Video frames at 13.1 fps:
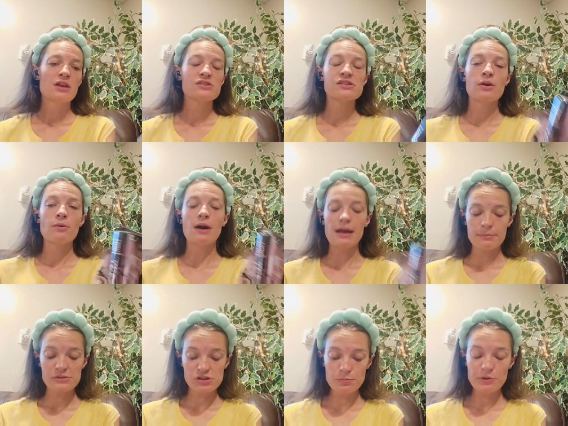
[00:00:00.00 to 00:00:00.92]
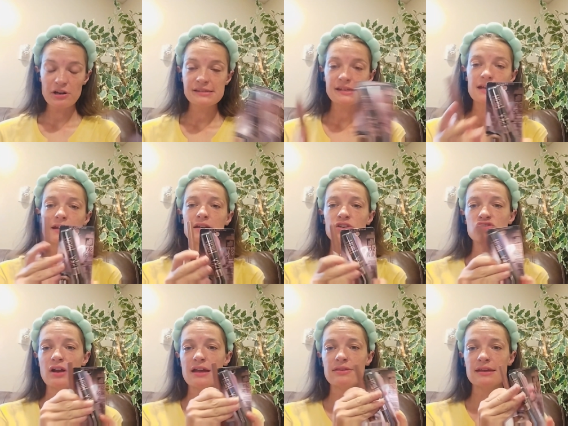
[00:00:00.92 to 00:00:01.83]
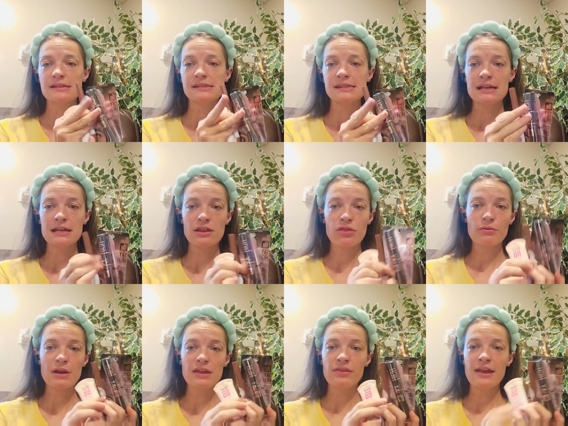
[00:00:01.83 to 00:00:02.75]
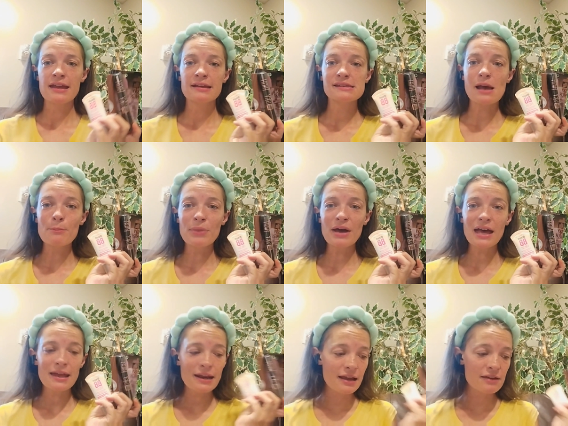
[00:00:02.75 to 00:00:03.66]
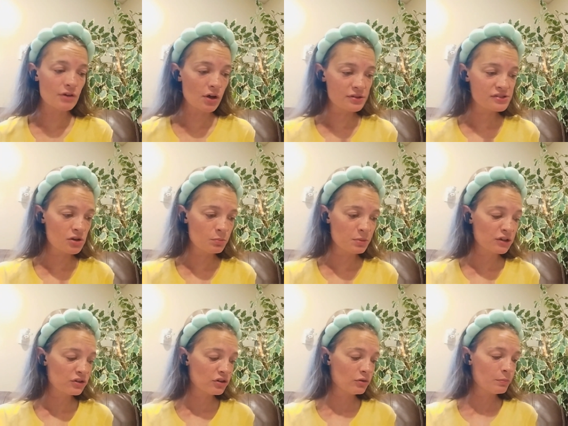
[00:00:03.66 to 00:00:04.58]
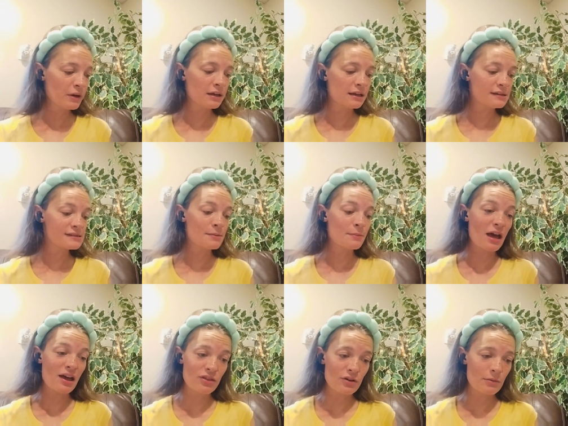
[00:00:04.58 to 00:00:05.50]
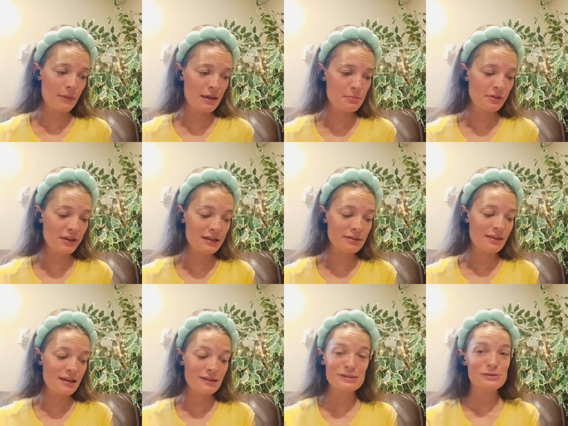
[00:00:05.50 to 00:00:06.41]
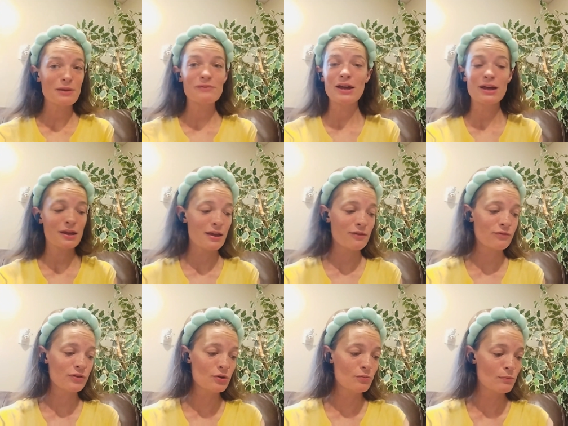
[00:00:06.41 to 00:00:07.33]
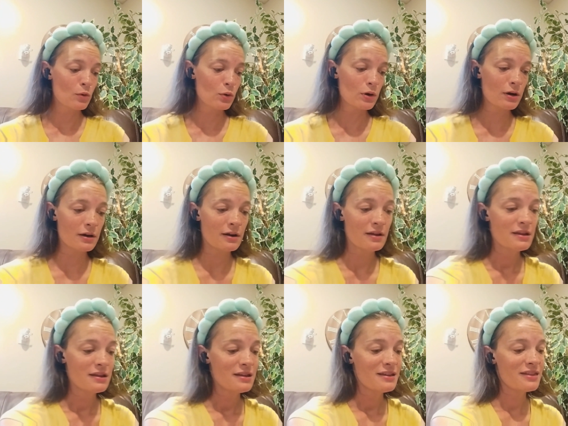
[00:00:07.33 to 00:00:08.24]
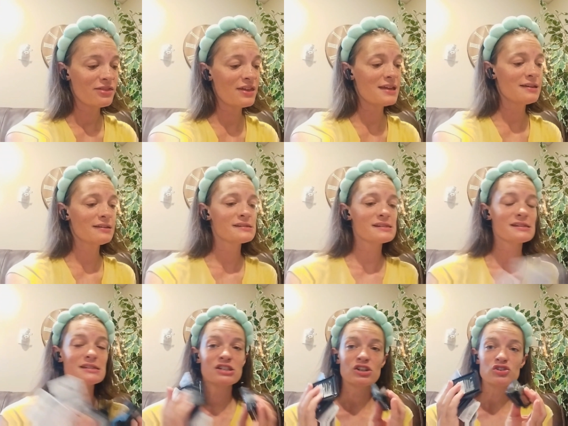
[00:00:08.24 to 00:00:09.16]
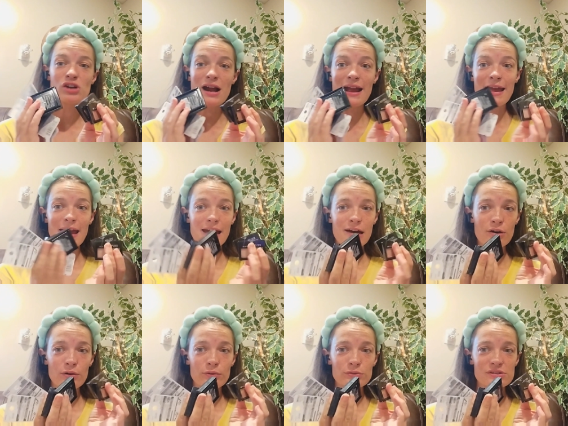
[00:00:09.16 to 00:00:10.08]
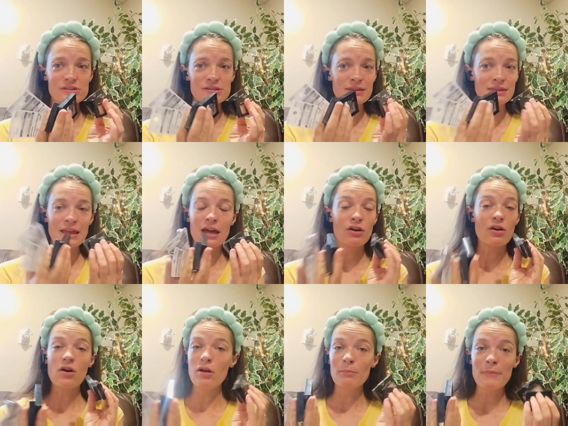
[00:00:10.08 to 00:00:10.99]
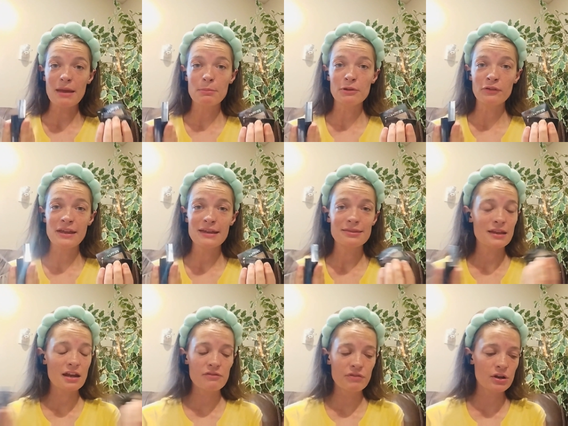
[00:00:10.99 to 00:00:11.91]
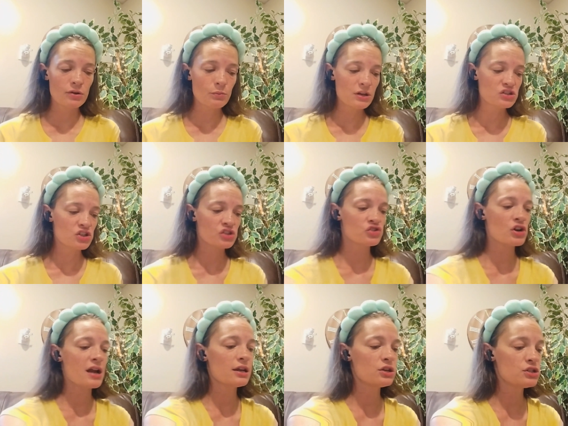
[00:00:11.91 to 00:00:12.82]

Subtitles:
So I'm super excited to try these three things, but I've also been couponing some other Maybelline things, so I've got a few more things to try out that are all Maybelline that I figured we'd just try to